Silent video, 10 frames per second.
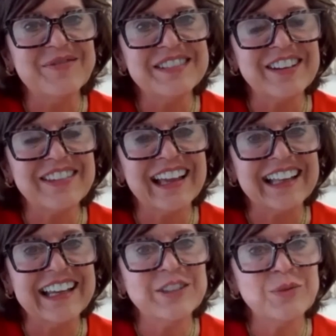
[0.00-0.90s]
some of that
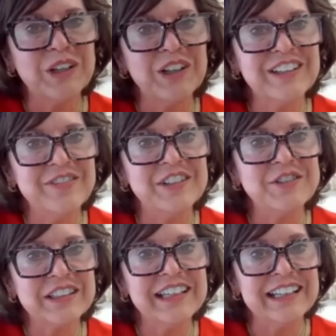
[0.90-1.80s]
land will
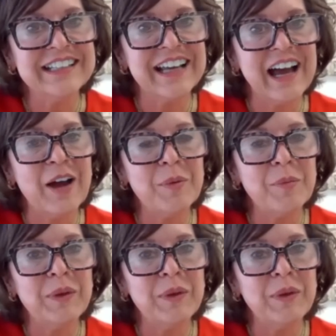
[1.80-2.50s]
eventually end up